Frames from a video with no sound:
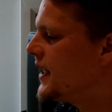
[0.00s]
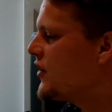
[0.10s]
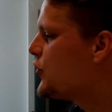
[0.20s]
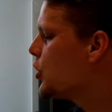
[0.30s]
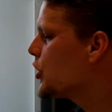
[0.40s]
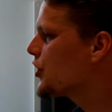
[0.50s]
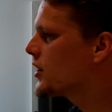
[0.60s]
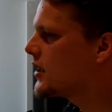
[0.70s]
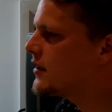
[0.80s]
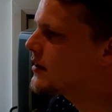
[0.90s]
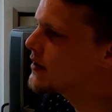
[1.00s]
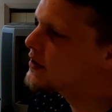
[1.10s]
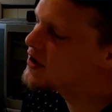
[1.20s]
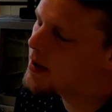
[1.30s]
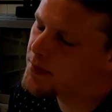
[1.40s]
It's just
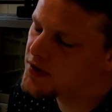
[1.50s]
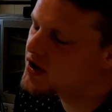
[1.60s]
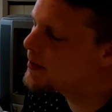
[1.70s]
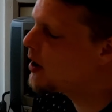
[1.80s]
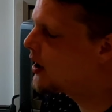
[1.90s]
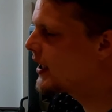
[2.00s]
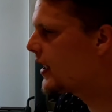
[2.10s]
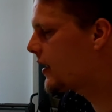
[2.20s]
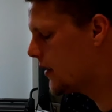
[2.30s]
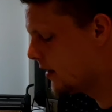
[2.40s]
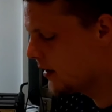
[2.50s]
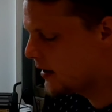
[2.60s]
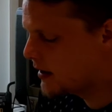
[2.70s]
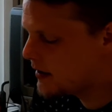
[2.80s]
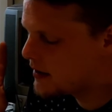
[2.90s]
there's Championship Hockey,
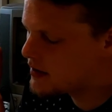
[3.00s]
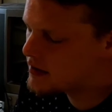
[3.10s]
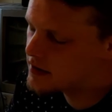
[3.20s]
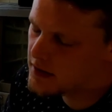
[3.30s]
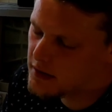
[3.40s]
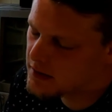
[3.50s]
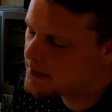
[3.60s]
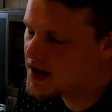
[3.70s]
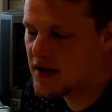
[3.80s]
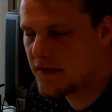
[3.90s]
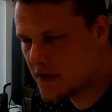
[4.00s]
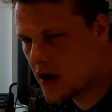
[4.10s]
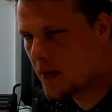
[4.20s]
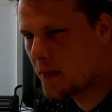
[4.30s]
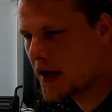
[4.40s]
there's a Massive
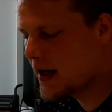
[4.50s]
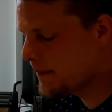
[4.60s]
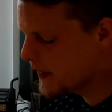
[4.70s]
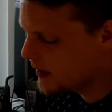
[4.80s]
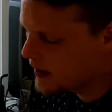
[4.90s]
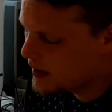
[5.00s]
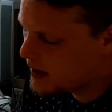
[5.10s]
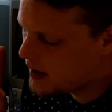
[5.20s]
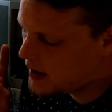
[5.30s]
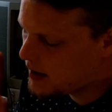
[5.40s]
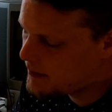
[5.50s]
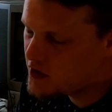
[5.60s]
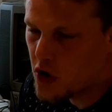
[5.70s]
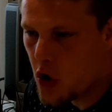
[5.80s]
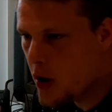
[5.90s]
Combat,
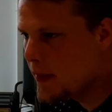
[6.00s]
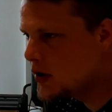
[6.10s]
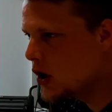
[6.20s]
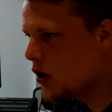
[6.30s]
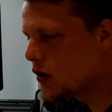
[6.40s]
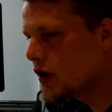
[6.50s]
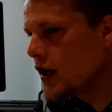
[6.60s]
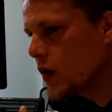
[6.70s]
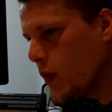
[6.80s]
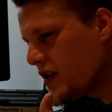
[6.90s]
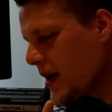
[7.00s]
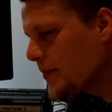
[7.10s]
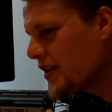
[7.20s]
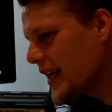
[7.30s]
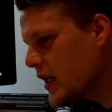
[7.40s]
there's Home Alone, which
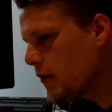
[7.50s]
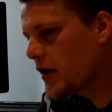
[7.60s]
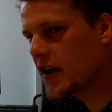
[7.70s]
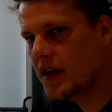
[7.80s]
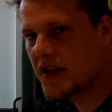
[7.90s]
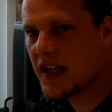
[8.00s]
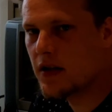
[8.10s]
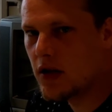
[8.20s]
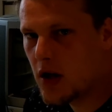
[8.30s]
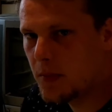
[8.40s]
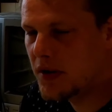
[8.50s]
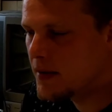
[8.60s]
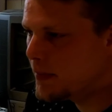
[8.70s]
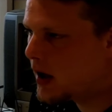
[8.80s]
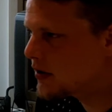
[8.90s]
I'm tinkering on a deal, a
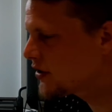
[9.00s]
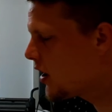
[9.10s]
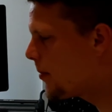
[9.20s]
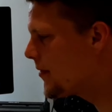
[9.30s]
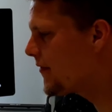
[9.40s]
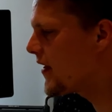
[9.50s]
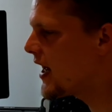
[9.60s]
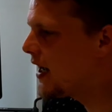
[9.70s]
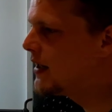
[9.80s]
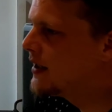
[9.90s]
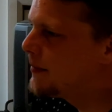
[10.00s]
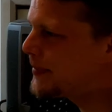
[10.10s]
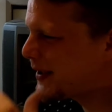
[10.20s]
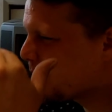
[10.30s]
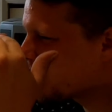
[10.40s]
completing box copy for that,
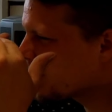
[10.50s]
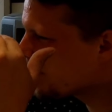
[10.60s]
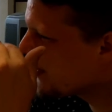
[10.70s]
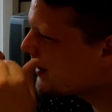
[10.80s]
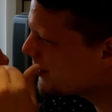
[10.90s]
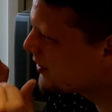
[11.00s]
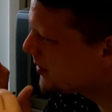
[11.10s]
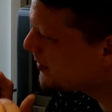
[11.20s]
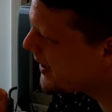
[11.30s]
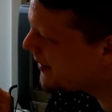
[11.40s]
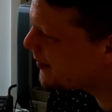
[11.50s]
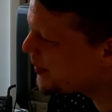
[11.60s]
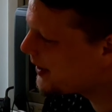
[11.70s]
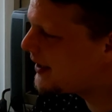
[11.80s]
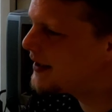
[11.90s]
but I want the price to come down
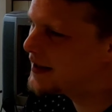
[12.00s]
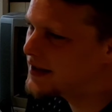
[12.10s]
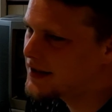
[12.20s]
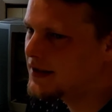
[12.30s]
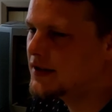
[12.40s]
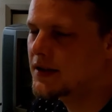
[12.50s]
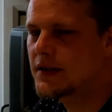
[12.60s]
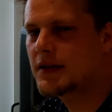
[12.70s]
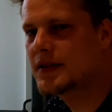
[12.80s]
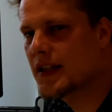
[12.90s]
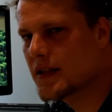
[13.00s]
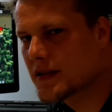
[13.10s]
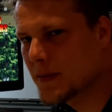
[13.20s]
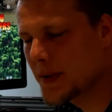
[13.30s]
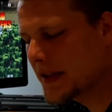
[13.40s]
a bit, and the
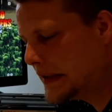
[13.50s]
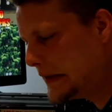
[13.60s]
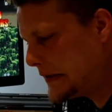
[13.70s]
seller's a bit.